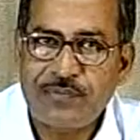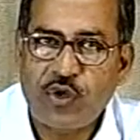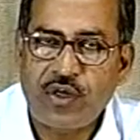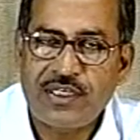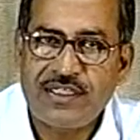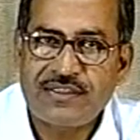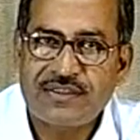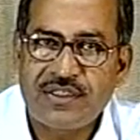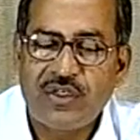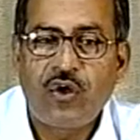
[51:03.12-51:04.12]
occurs,
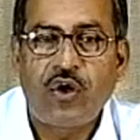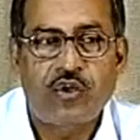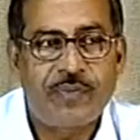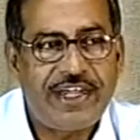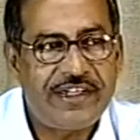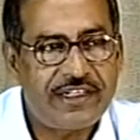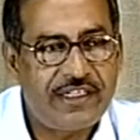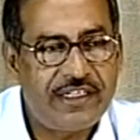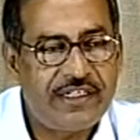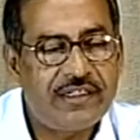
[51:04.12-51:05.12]

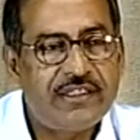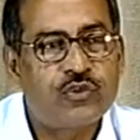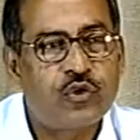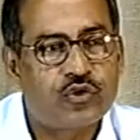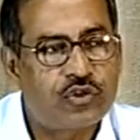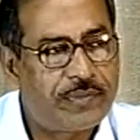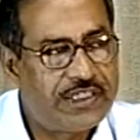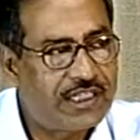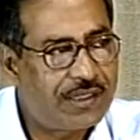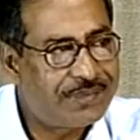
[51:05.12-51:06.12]
automatically the source of
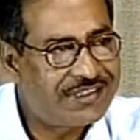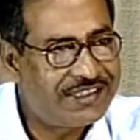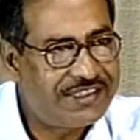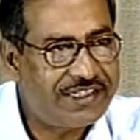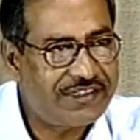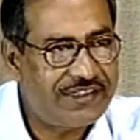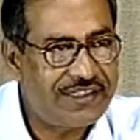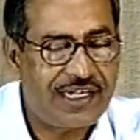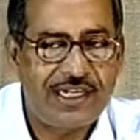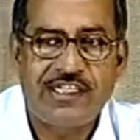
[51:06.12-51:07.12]
interrupt is detected
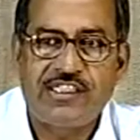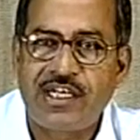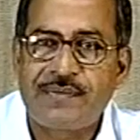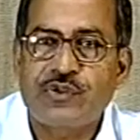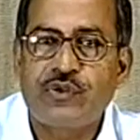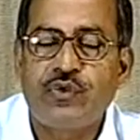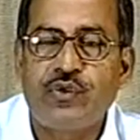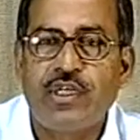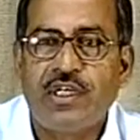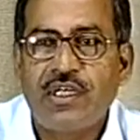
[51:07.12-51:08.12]
and it jumps to
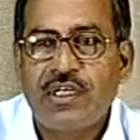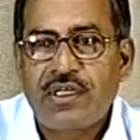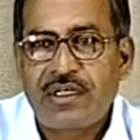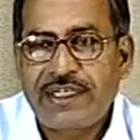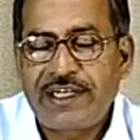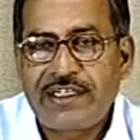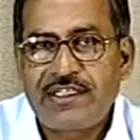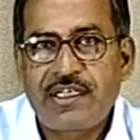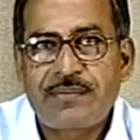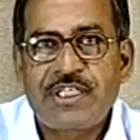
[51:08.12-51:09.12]
that
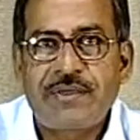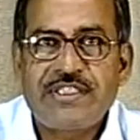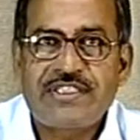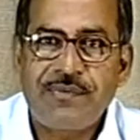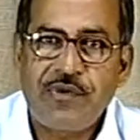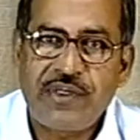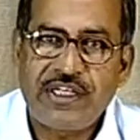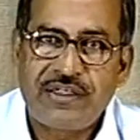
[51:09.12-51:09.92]
interrupt service subroutine.